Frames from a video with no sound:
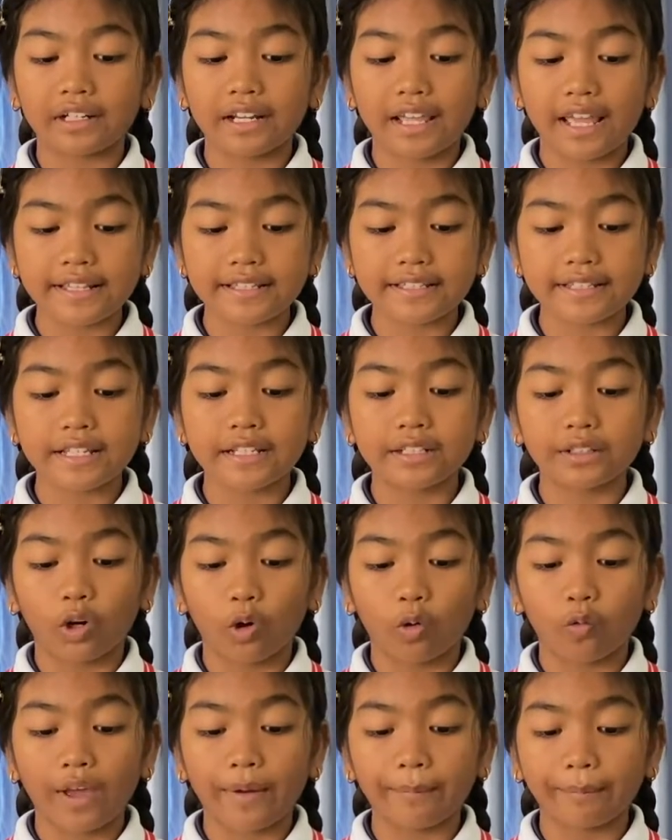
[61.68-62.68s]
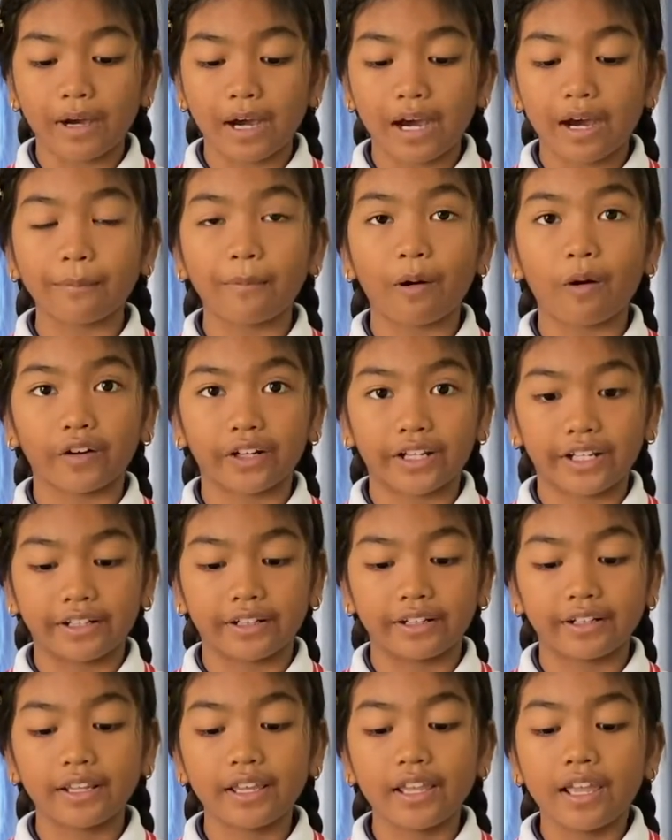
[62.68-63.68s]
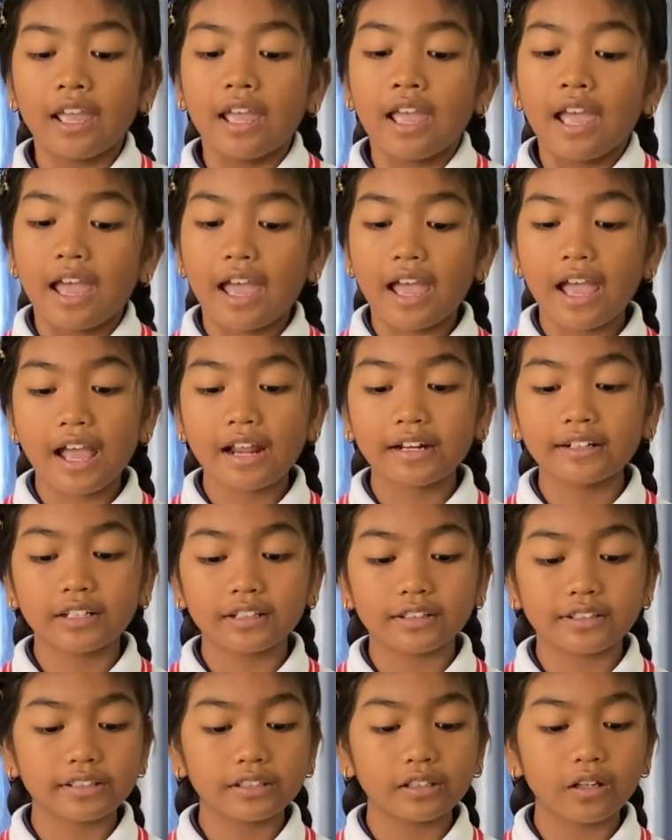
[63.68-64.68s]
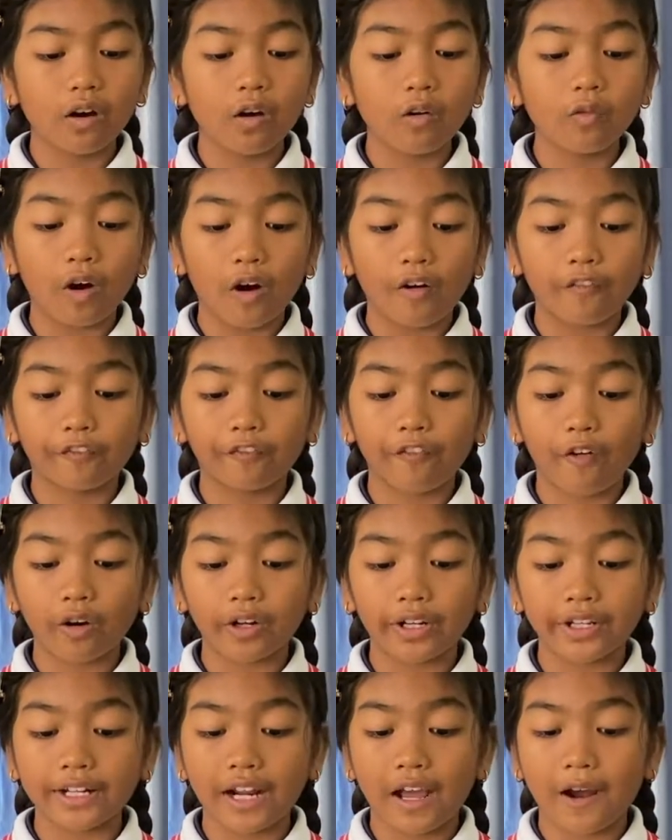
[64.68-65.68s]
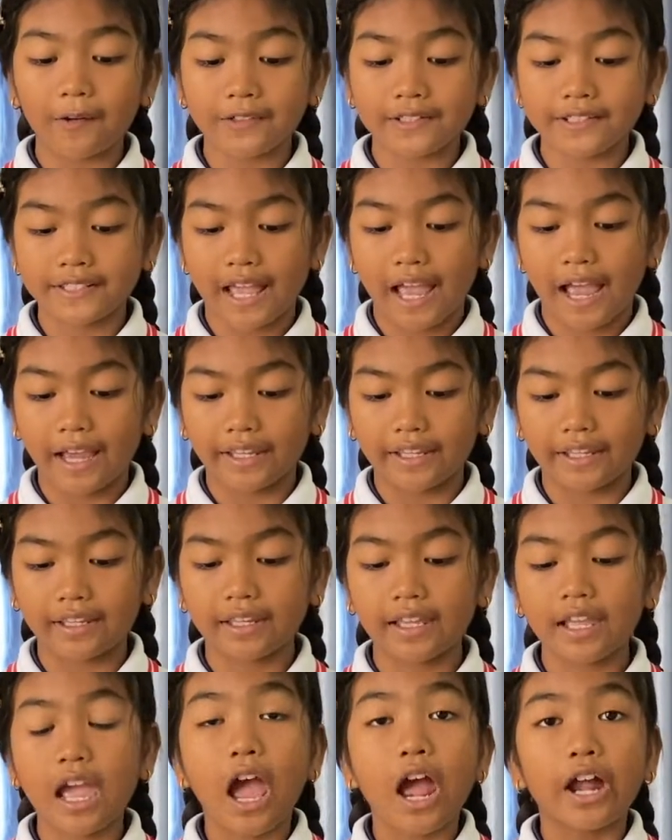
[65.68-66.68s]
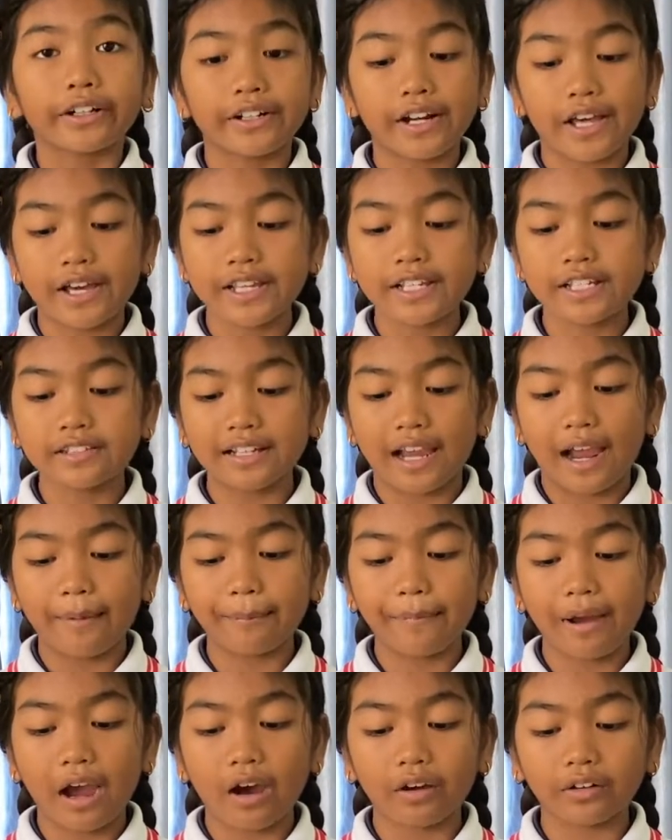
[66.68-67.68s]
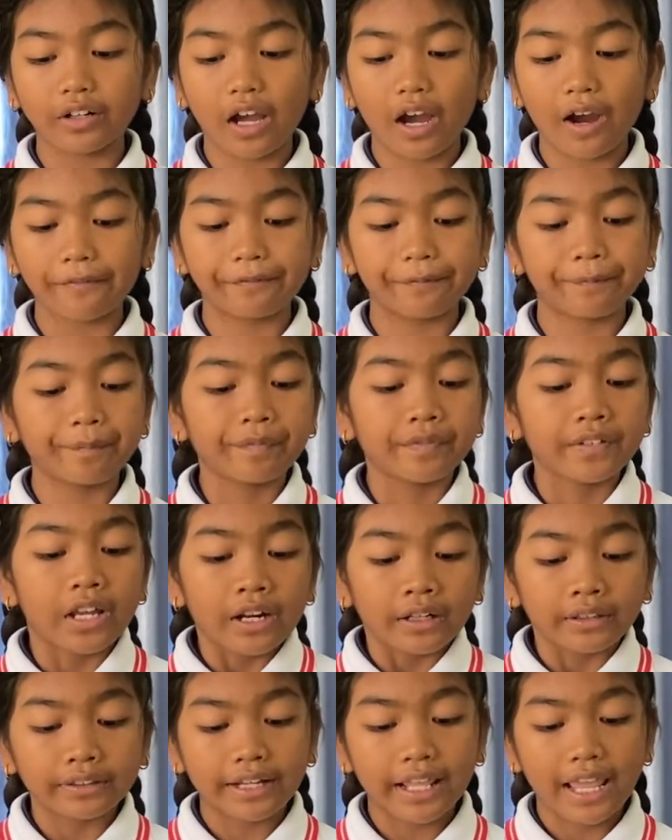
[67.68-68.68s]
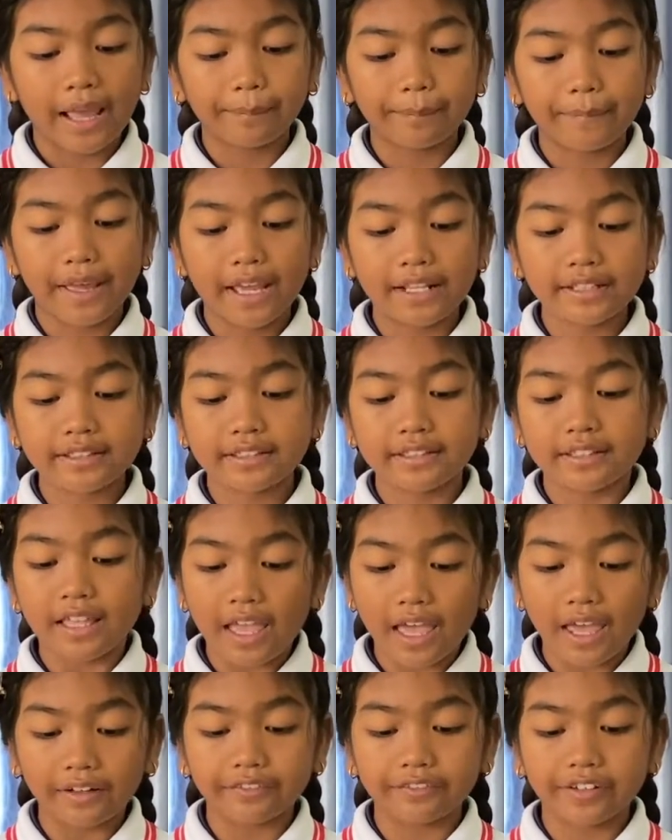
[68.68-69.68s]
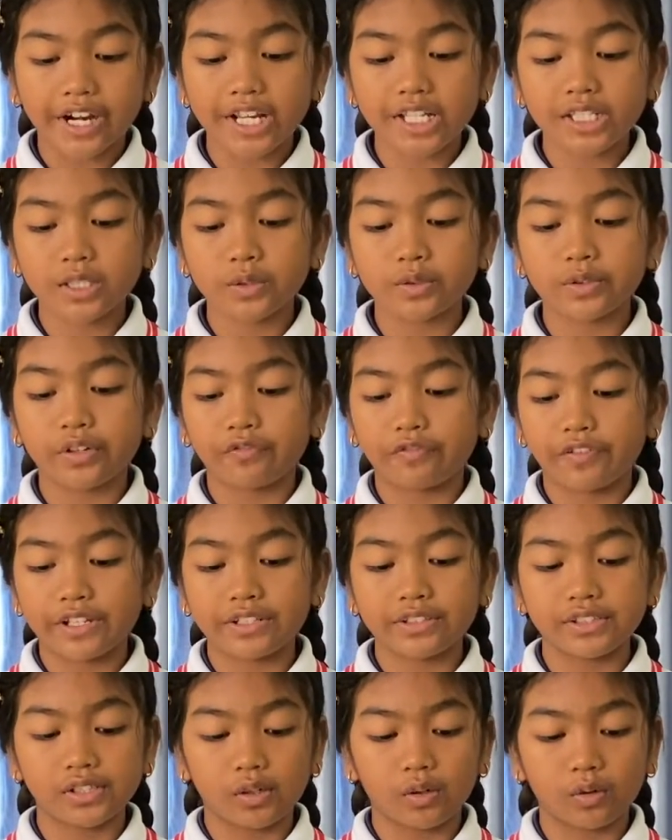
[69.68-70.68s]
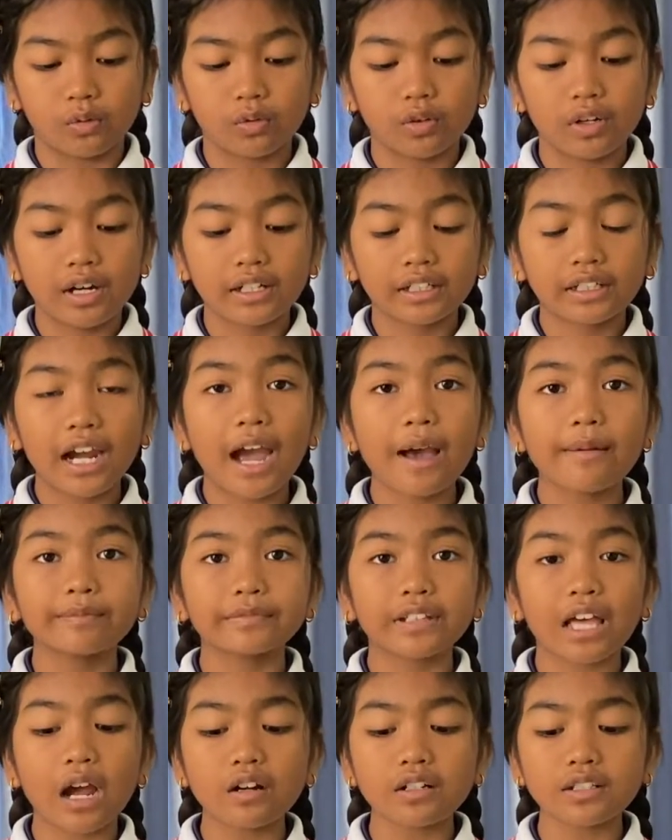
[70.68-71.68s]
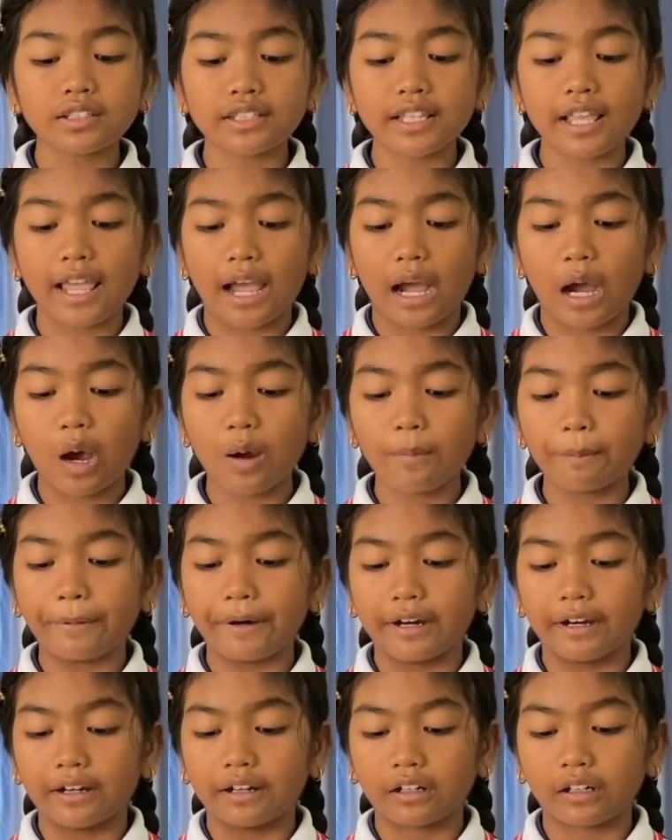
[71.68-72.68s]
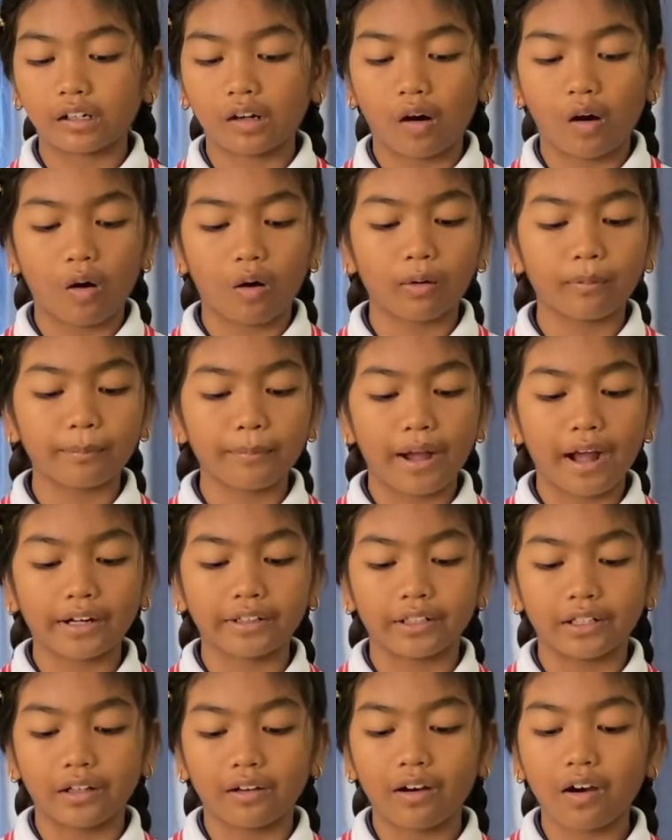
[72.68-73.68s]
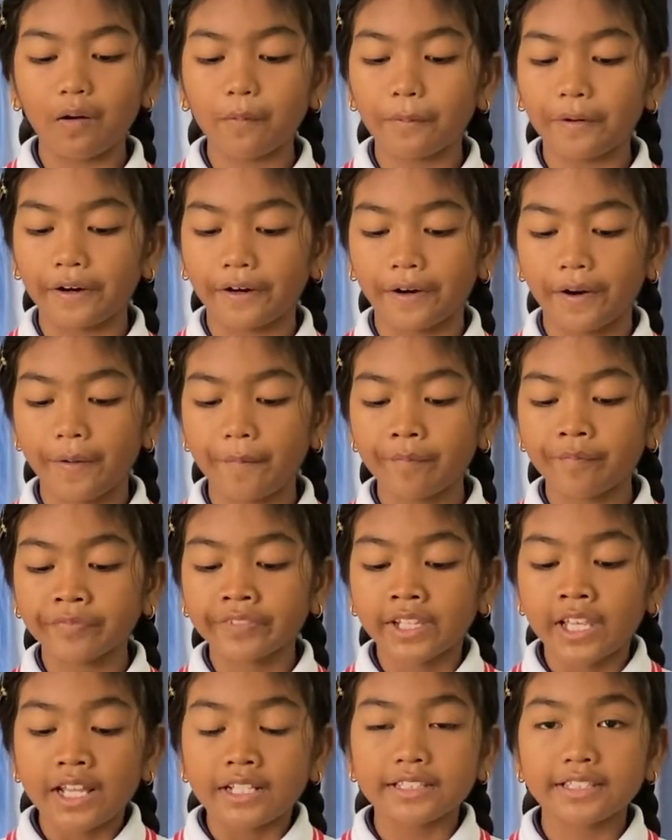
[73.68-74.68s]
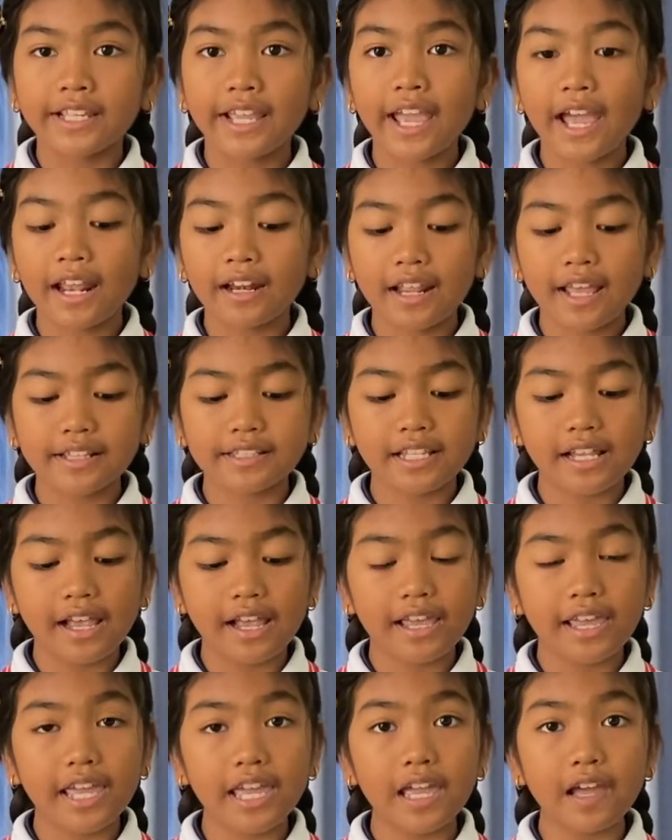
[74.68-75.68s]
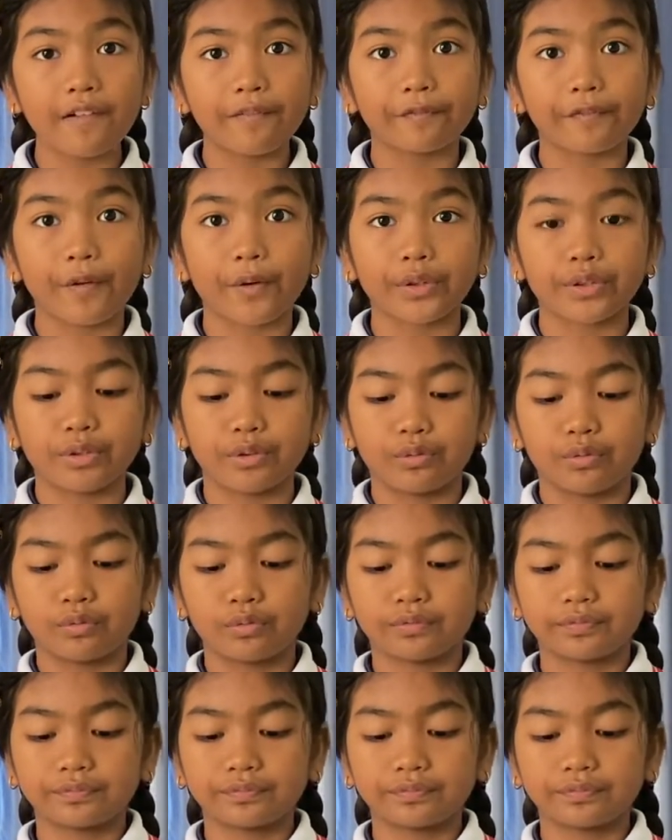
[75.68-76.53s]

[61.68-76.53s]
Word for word: late November morning and the snow was falling outside. They jumped out of their beds and ran to the window. Come downstairs, Hopper, called Mother Hopper. There are letters here for you.